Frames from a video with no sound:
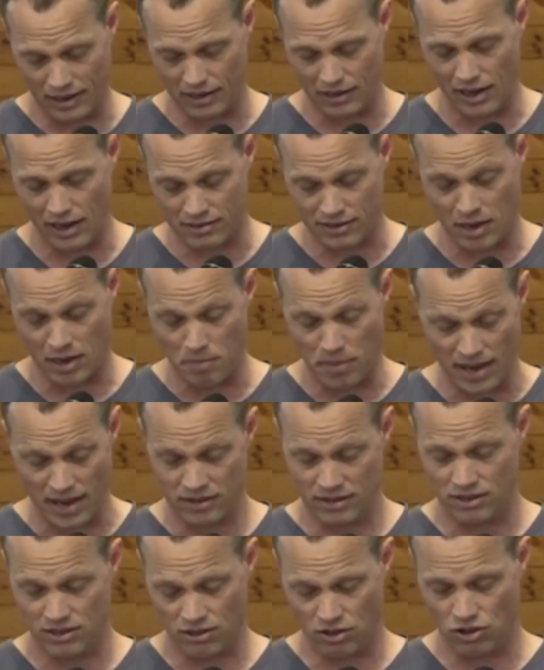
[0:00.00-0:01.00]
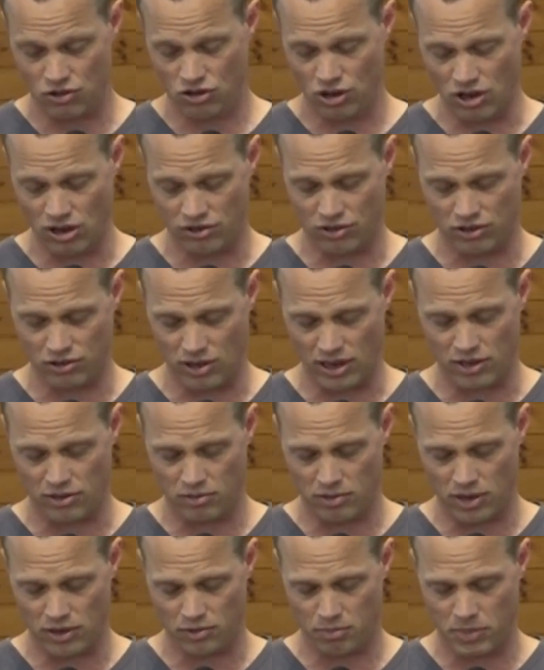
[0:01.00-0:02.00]
as ambassadors of the church,
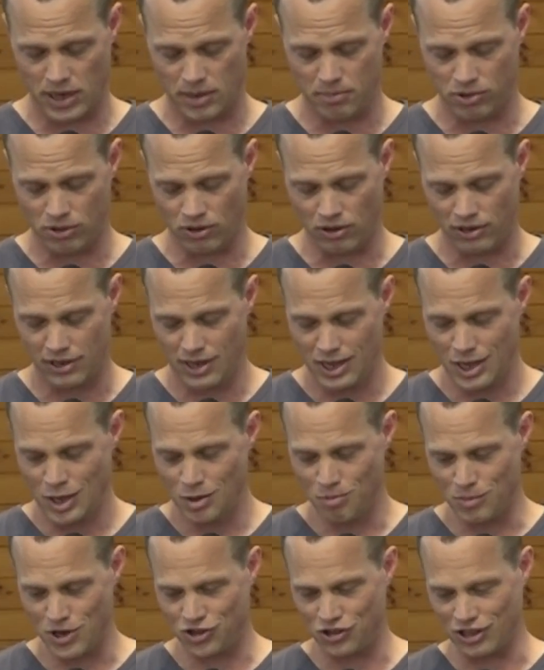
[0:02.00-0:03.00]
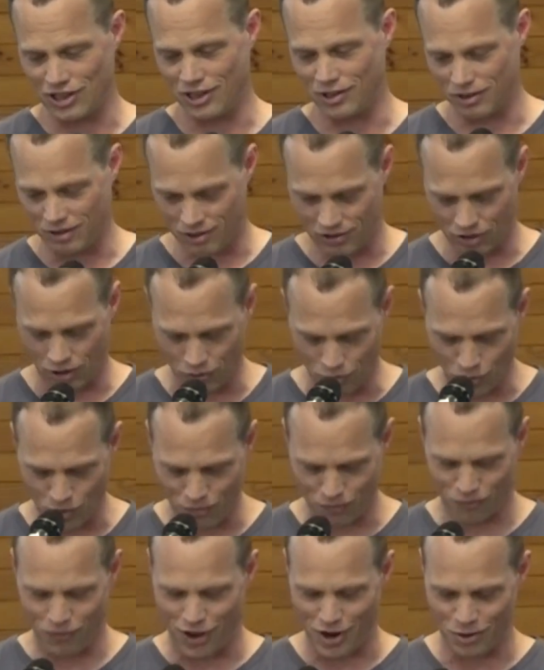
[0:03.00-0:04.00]
as people on mission. And so
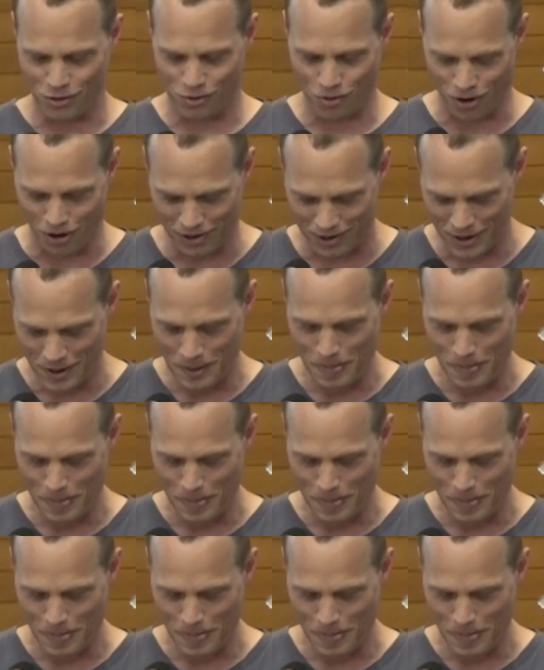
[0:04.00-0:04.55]
one final quote,